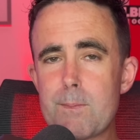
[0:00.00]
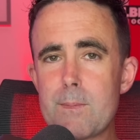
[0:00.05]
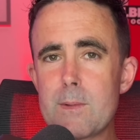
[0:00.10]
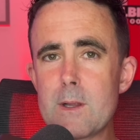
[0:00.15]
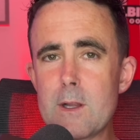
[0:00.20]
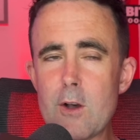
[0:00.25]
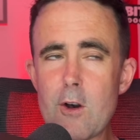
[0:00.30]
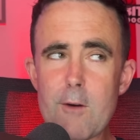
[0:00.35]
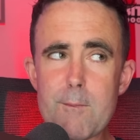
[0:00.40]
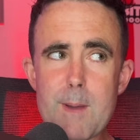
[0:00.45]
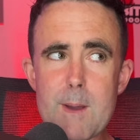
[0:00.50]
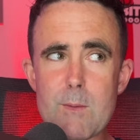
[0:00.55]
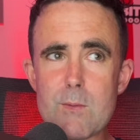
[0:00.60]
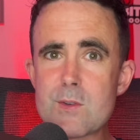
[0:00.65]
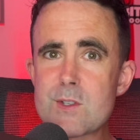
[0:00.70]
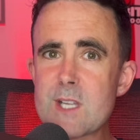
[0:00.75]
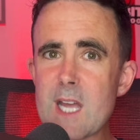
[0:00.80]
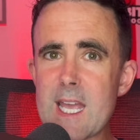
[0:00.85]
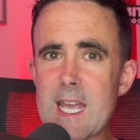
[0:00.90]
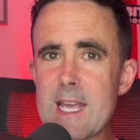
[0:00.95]
of people
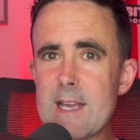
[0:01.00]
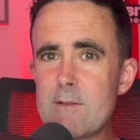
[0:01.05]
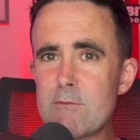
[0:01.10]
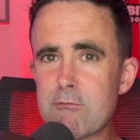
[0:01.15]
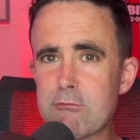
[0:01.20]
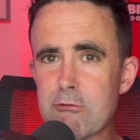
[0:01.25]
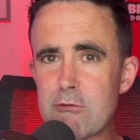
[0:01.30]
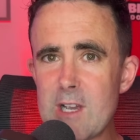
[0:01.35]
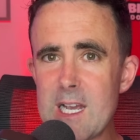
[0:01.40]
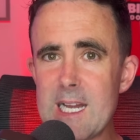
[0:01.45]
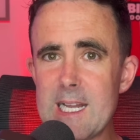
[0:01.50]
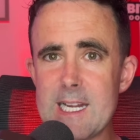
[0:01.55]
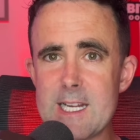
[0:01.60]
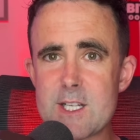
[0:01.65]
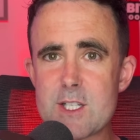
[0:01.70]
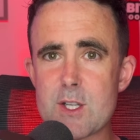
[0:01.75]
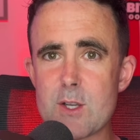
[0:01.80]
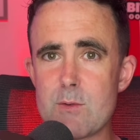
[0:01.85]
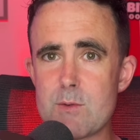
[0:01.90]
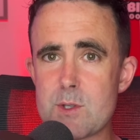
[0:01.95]
say he really
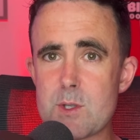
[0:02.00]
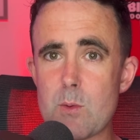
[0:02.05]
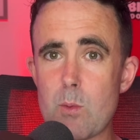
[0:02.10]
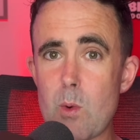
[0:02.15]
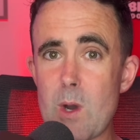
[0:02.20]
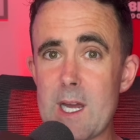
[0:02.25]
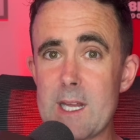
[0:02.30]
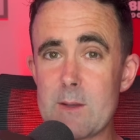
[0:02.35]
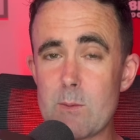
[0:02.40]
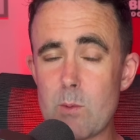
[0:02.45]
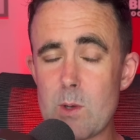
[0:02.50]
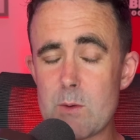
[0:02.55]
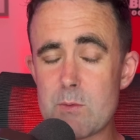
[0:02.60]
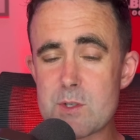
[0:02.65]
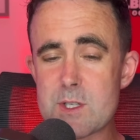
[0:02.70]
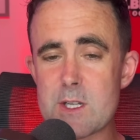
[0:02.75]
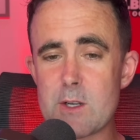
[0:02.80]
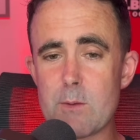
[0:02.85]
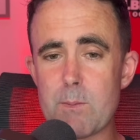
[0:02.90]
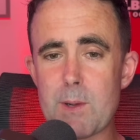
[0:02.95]
suits the way that Will
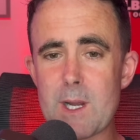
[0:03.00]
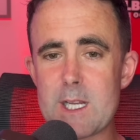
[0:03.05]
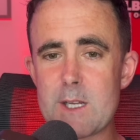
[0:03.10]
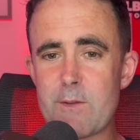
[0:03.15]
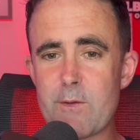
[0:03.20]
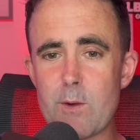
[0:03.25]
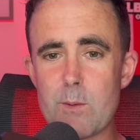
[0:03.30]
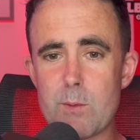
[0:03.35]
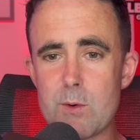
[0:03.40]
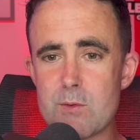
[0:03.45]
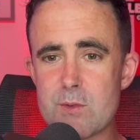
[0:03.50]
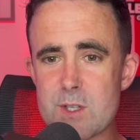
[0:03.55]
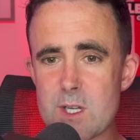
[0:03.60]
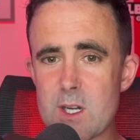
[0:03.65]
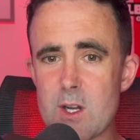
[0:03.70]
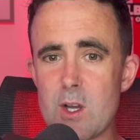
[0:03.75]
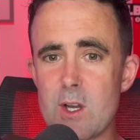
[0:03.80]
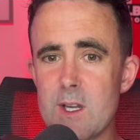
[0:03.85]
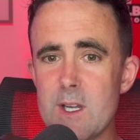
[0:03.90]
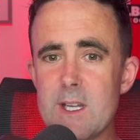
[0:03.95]
Steele plays football. So
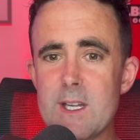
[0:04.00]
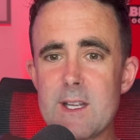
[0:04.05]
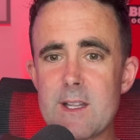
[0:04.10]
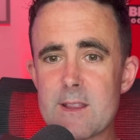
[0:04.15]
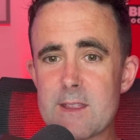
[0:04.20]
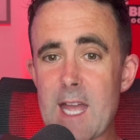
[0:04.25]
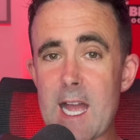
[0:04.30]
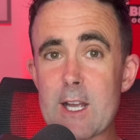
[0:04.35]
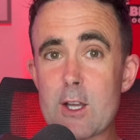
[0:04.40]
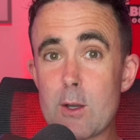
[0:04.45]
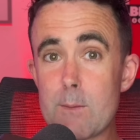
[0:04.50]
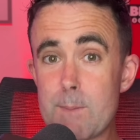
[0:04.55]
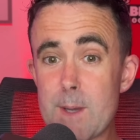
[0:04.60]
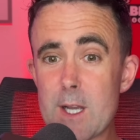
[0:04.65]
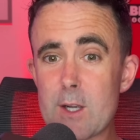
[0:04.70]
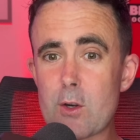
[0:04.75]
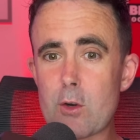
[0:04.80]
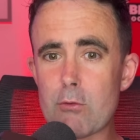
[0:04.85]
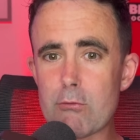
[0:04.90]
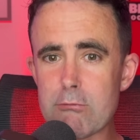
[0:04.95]
look, that could be
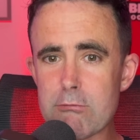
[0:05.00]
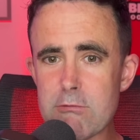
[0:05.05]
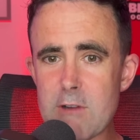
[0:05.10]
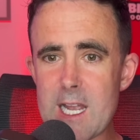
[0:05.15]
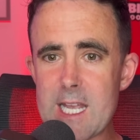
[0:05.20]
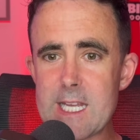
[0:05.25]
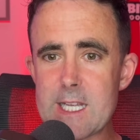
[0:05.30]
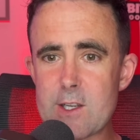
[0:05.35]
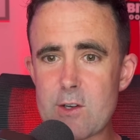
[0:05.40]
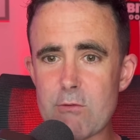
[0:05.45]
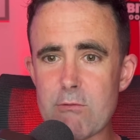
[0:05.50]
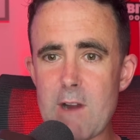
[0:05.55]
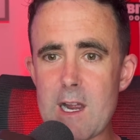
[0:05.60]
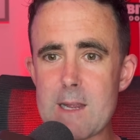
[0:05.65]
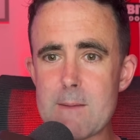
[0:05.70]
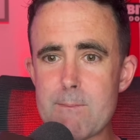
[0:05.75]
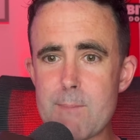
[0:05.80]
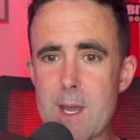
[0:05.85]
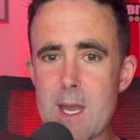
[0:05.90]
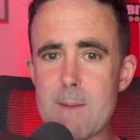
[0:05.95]
a
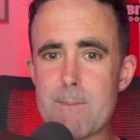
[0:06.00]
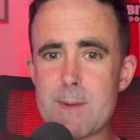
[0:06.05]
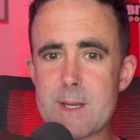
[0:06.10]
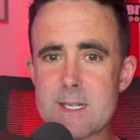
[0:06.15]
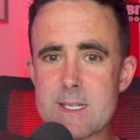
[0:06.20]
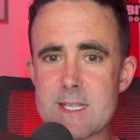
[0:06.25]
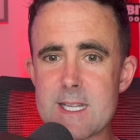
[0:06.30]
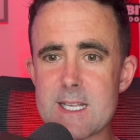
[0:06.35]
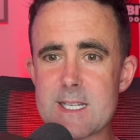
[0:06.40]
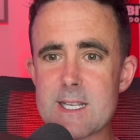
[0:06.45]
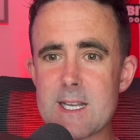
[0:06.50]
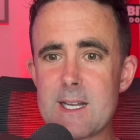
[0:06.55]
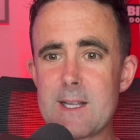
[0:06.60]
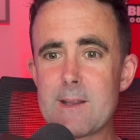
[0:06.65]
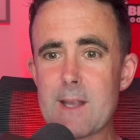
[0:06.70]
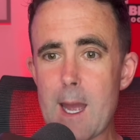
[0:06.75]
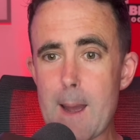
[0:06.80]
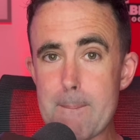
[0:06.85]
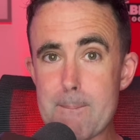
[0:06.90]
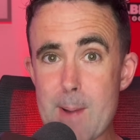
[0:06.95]
great bit of business.
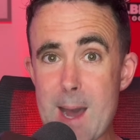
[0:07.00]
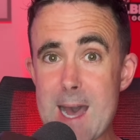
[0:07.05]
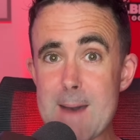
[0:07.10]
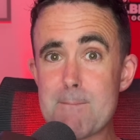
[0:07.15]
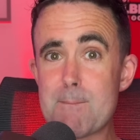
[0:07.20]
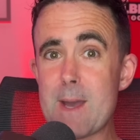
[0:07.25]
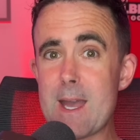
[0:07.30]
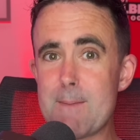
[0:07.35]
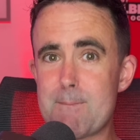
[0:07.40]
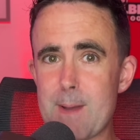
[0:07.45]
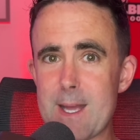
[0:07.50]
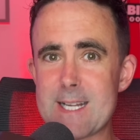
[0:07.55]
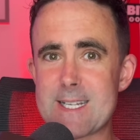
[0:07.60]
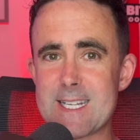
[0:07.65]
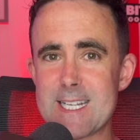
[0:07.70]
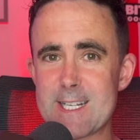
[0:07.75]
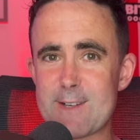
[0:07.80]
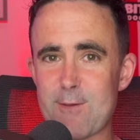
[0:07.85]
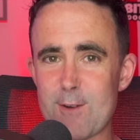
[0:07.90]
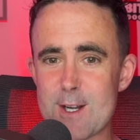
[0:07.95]
A bad bit of
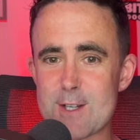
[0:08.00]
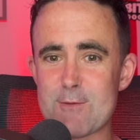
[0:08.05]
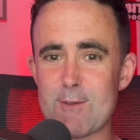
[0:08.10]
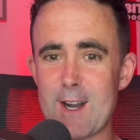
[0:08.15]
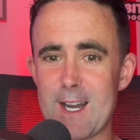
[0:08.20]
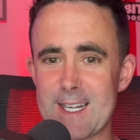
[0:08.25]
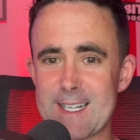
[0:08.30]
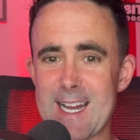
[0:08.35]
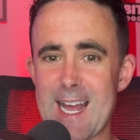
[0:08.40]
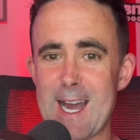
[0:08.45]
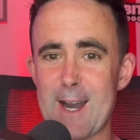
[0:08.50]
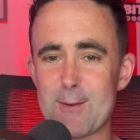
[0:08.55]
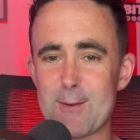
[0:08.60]
business for us right now,